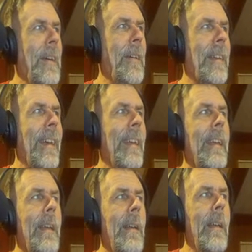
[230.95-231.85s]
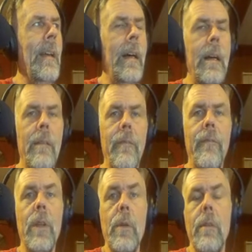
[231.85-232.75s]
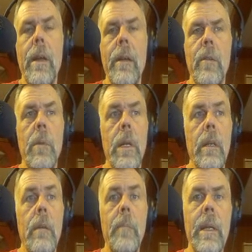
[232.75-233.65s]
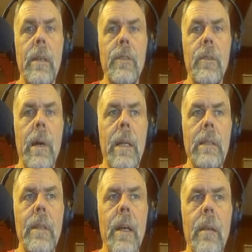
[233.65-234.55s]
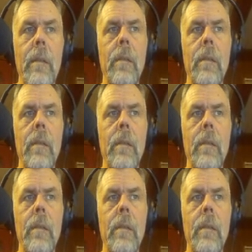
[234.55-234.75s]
Okay, floating around in your blood because your body's not